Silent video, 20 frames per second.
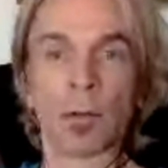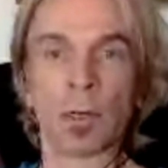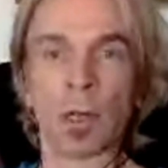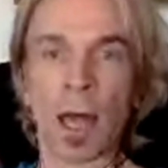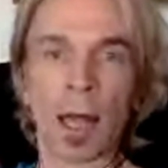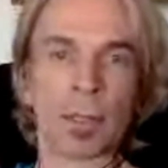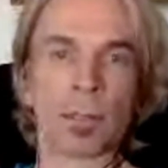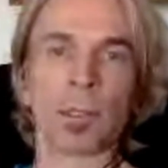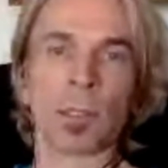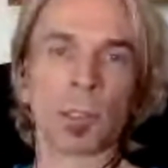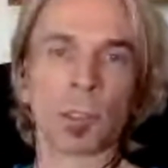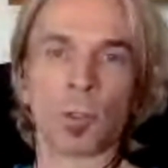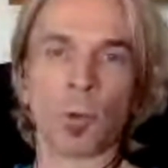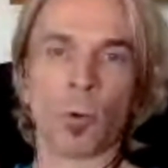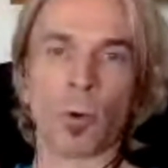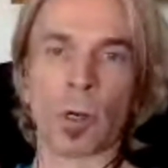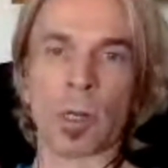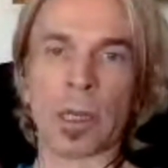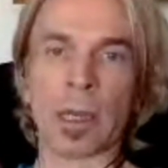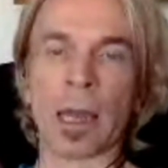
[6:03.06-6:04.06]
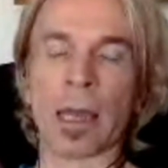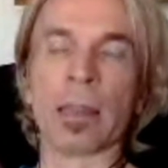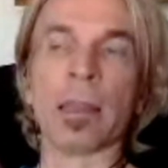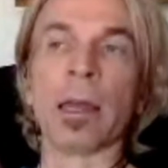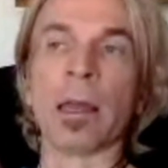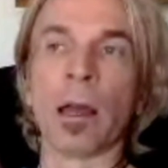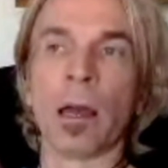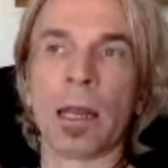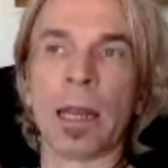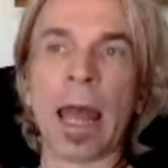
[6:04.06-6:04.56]
are not distorting, and
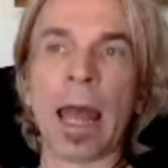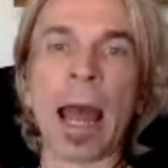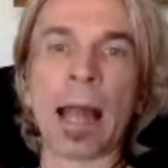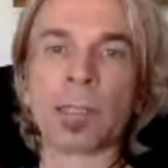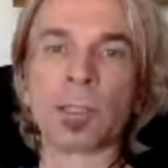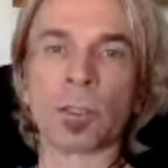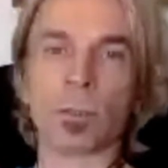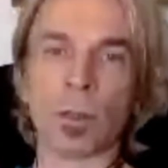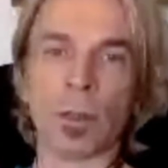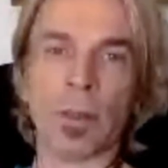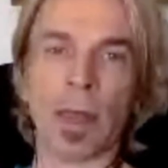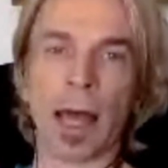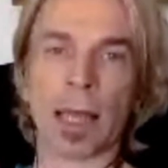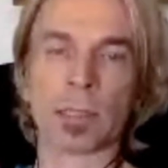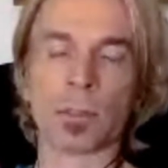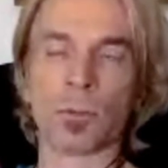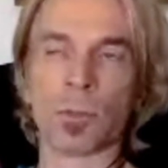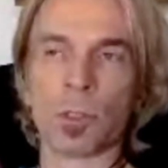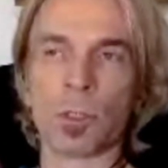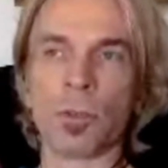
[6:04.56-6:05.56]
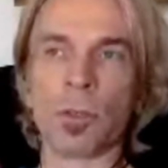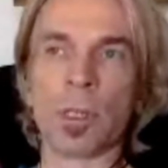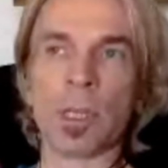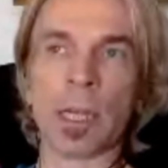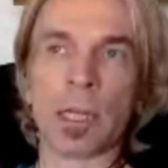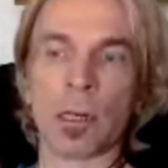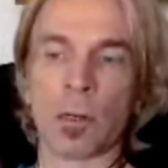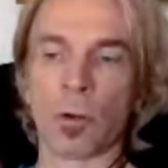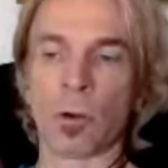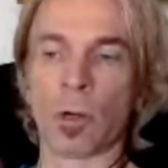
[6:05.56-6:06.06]
they are natural. That's what you
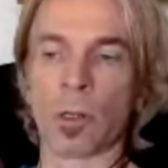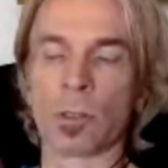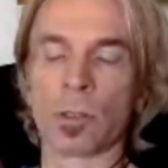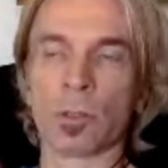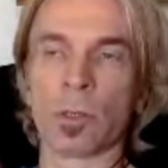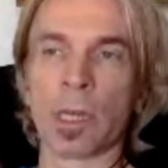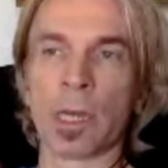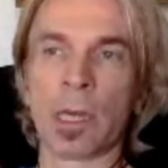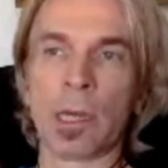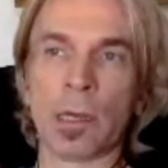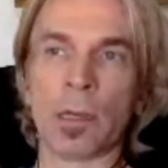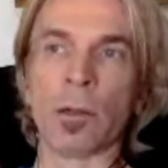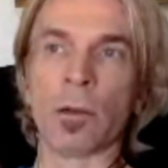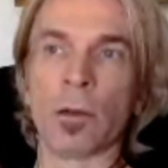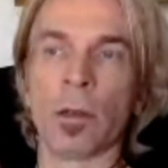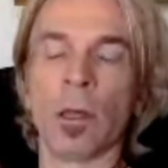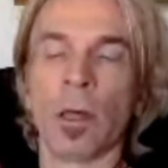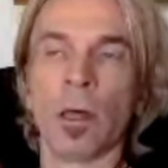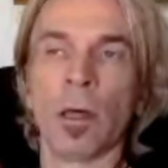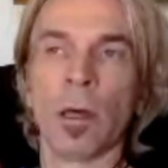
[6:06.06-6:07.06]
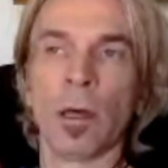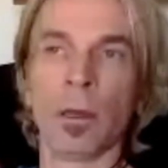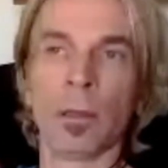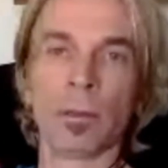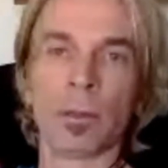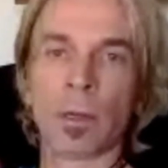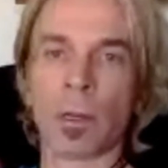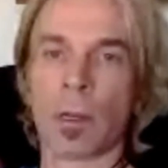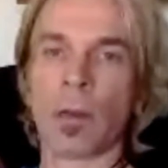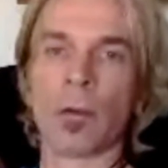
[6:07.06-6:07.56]
need in order to hear
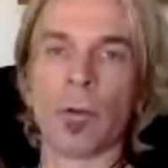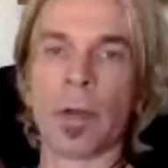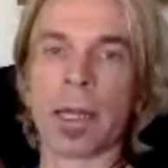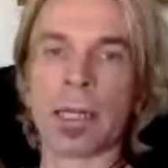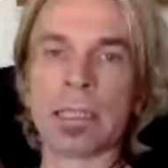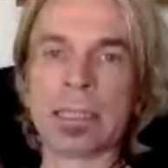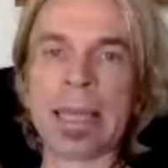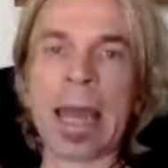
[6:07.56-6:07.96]
the correct